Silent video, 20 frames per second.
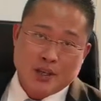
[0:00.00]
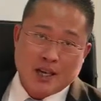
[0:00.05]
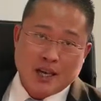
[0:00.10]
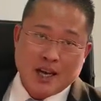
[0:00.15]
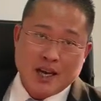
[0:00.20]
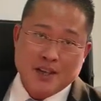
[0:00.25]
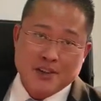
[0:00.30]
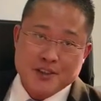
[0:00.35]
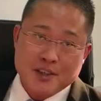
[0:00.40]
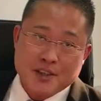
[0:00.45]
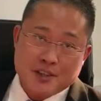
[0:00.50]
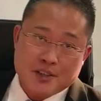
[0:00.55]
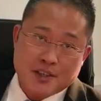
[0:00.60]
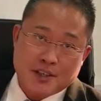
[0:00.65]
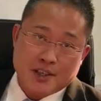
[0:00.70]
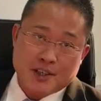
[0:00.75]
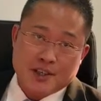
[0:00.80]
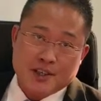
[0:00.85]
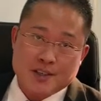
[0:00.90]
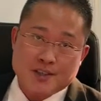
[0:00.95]
under
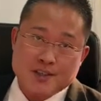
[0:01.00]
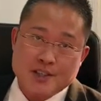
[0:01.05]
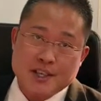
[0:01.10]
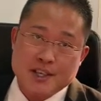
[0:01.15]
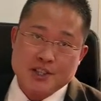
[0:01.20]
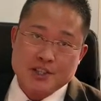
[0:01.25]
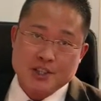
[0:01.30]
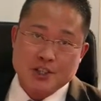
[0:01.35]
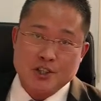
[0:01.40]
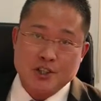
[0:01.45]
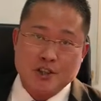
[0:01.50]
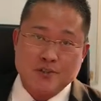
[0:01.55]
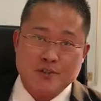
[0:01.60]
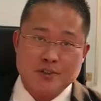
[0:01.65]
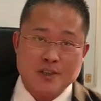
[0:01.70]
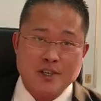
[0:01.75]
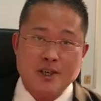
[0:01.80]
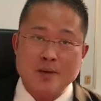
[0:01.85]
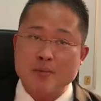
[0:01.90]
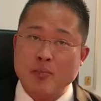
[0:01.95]
the section of
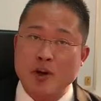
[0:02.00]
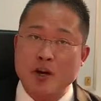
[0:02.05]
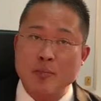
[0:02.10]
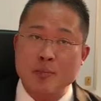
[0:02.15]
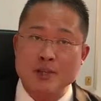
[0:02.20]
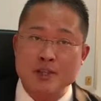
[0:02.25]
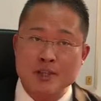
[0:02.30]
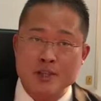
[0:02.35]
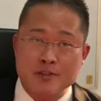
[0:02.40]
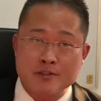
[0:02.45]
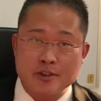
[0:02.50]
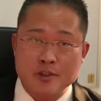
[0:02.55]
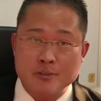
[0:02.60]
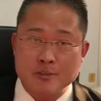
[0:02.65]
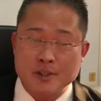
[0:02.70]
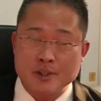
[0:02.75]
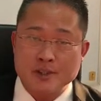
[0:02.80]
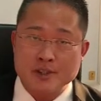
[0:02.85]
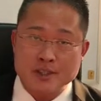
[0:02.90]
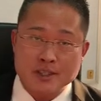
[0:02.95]
the employment
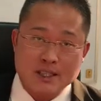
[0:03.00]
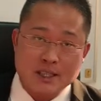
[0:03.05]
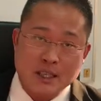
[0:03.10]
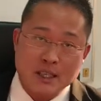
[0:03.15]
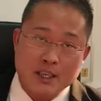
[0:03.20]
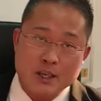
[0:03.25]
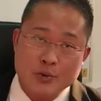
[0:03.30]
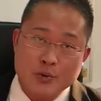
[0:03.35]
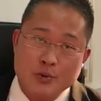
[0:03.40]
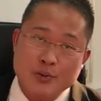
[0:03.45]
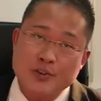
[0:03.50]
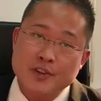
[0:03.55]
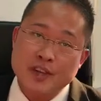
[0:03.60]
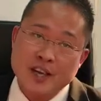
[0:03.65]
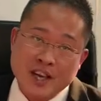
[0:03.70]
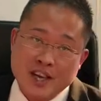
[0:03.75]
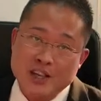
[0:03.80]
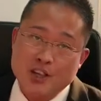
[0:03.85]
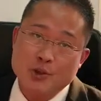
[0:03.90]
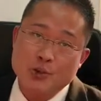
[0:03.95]
agreement dealing with
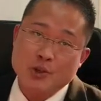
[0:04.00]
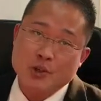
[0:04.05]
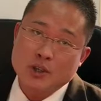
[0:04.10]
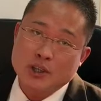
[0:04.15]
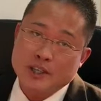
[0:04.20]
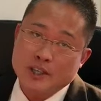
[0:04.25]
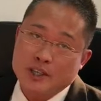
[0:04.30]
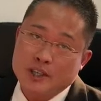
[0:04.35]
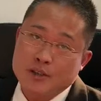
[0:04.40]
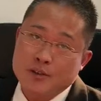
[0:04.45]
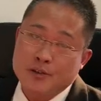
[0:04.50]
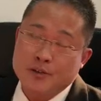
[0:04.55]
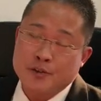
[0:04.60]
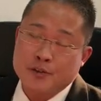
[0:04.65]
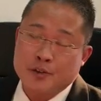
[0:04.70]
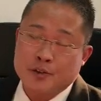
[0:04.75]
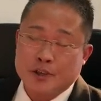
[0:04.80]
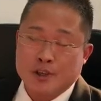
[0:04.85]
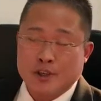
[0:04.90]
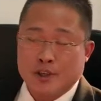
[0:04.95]
annual leave,
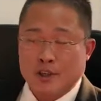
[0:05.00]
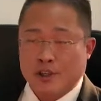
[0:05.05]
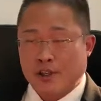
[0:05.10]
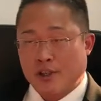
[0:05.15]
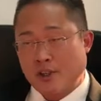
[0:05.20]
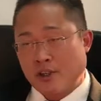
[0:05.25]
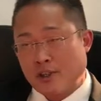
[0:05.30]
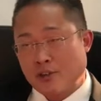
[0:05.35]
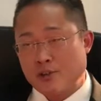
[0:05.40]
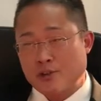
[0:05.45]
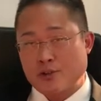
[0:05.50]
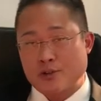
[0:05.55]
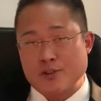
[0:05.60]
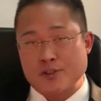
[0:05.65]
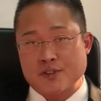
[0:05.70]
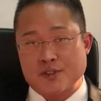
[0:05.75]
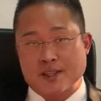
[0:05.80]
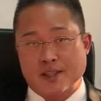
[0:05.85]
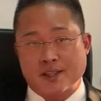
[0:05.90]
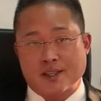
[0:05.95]
you should
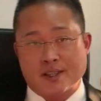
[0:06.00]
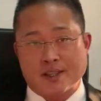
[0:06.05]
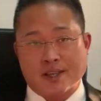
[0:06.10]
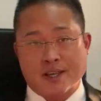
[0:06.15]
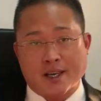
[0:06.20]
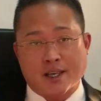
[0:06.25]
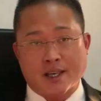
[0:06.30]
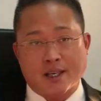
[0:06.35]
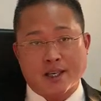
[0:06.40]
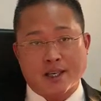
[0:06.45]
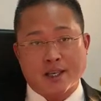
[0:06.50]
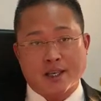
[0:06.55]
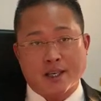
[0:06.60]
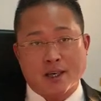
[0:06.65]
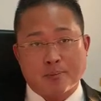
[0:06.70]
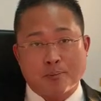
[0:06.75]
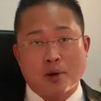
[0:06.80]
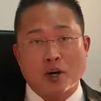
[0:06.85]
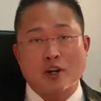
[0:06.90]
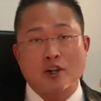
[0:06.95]
say that
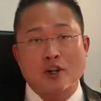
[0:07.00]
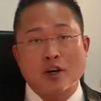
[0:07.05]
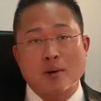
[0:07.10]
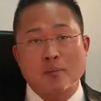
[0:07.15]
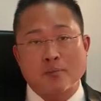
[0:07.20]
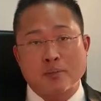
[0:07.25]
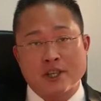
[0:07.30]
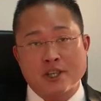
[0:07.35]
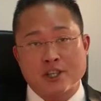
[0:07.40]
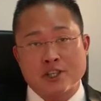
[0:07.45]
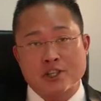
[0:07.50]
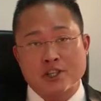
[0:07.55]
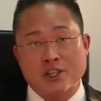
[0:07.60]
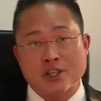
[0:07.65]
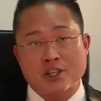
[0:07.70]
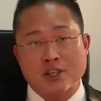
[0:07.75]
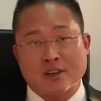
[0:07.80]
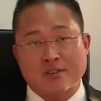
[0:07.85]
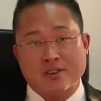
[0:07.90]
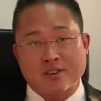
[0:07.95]
upon
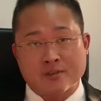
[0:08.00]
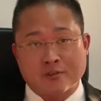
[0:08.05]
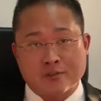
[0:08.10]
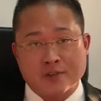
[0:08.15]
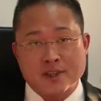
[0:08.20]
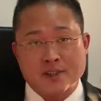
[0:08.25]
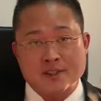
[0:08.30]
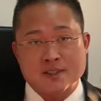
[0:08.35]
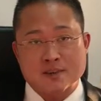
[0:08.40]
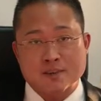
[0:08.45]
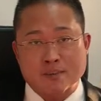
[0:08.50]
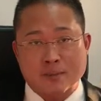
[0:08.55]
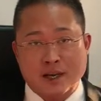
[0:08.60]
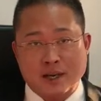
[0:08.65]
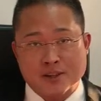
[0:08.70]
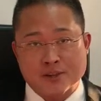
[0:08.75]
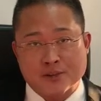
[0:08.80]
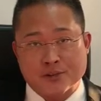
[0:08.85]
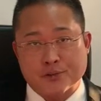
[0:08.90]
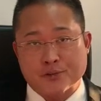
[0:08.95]
completion of the first
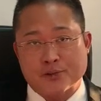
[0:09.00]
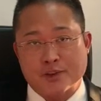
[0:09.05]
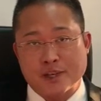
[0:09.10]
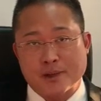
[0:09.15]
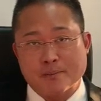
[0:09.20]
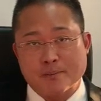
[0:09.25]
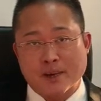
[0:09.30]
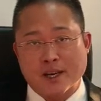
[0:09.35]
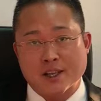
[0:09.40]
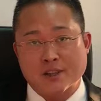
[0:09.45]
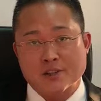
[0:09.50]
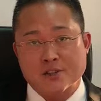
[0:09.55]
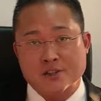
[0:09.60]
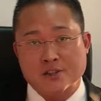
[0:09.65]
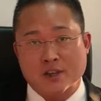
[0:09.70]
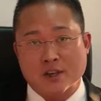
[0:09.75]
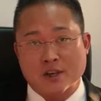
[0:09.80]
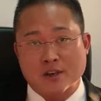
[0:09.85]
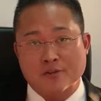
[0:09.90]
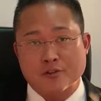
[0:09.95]
3
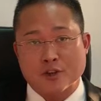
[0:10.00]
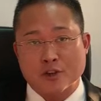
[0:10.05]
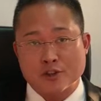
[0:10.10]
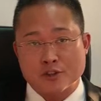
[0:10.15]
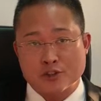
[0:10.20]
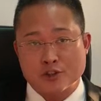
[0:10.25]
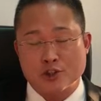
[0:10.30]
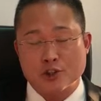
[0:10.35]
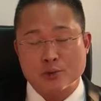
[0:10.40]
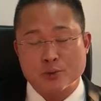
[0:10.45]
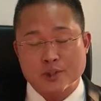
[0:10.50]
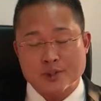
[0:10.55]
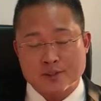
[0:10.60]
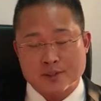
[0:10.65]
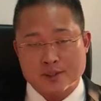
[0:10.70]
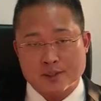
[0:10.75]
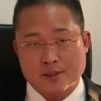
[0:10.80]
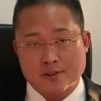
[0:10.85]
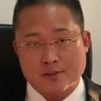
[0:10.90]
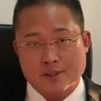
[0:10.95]
months of continuous
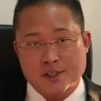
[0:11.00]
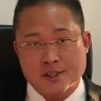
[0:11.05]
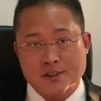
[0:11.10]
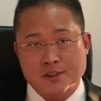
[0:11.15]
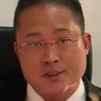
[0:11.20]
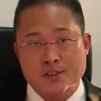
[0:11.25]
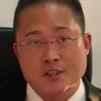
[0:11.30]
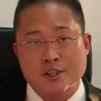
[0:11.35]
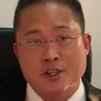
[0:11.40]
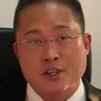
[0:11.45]
service,